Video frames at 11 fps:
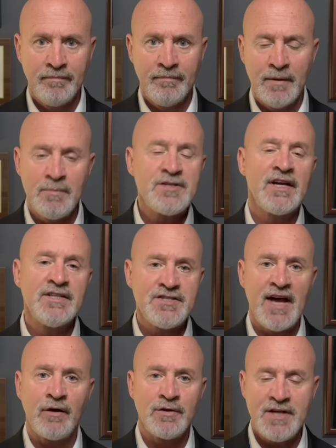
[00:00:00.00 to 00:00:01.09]
The Michigan
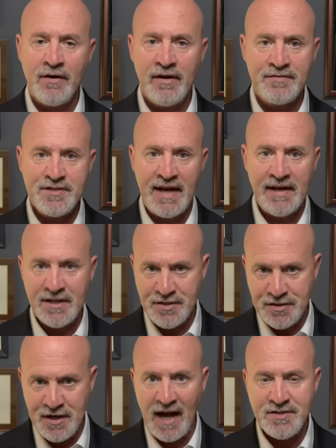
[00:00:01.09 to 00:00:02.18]
Secretary of State is
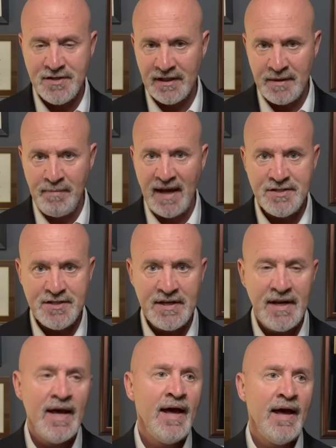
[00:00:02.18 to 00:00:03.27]
Jocelyn Benson,
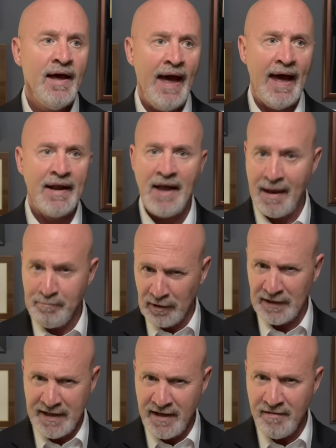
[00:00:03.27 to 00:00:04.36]
and I
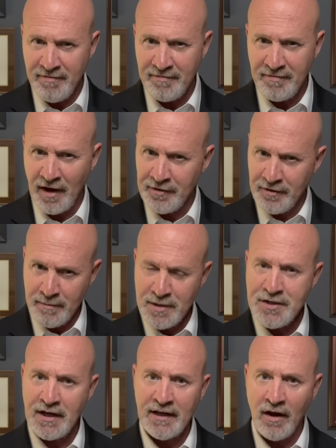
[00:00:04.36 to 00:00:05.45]
believe under the
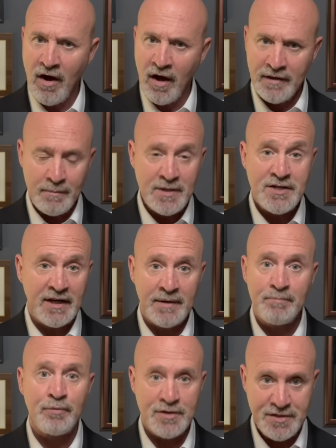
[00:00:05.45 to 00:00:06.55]
Michigan law and the Michigan
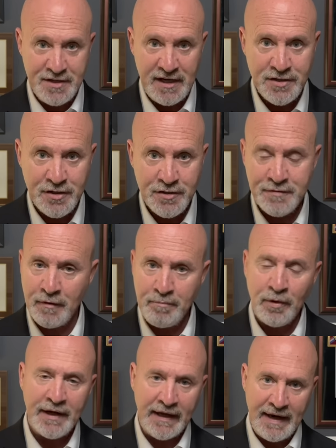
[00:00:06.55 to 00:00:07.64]
procedures for
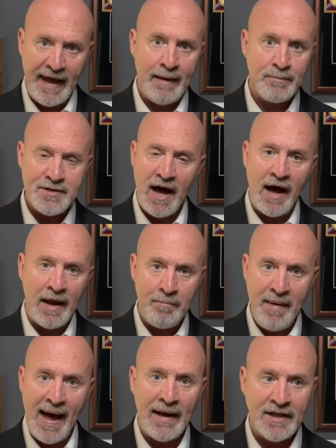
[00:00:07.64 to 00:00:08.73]
putting names on
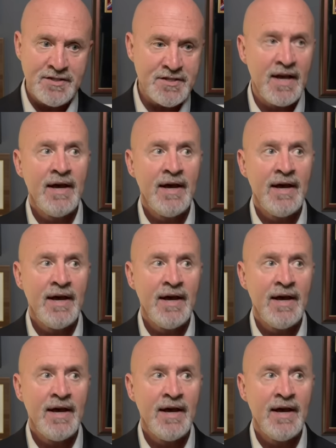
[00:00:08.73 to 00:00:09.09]
ballots,